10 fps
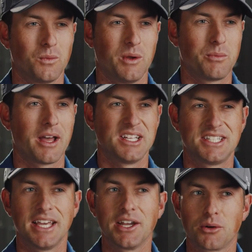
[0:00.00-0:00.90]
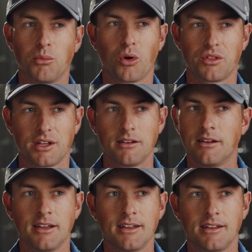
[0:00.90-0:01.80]
we probably tinker more than
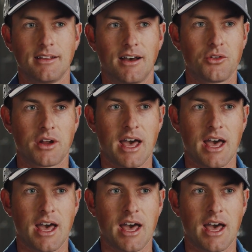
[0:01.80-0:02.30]
other